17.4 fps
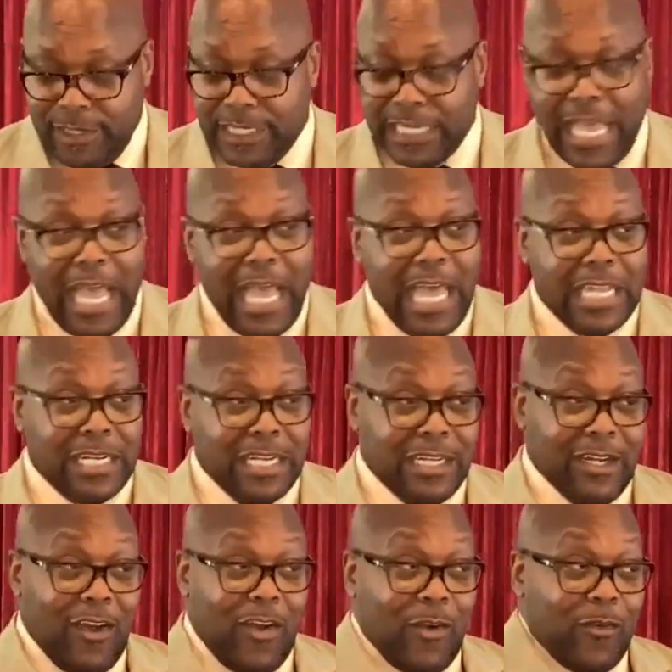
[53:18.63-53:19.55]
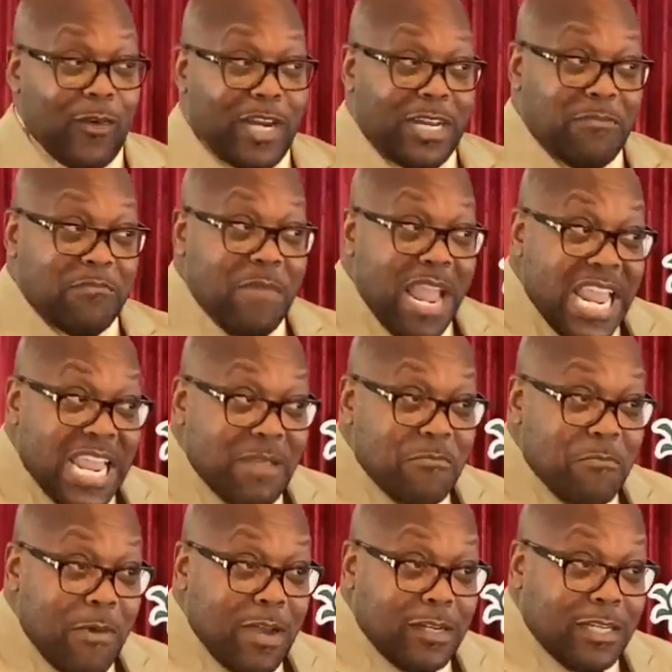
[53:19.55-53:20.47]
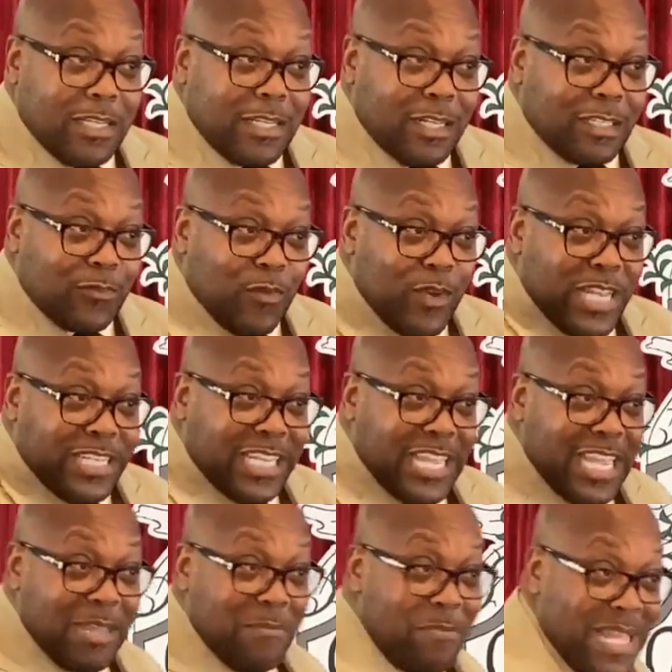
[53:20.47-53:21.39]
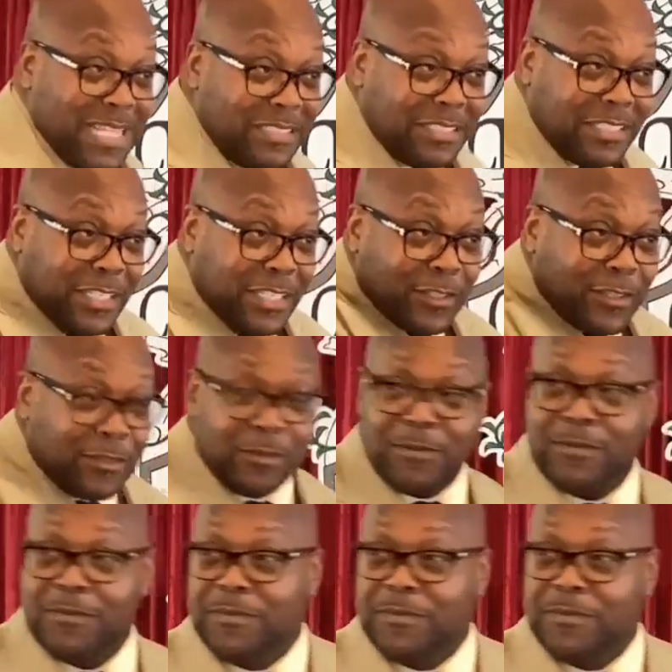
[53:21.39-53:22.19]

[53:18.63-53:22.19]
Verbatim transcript: Now I done already made money because we did business,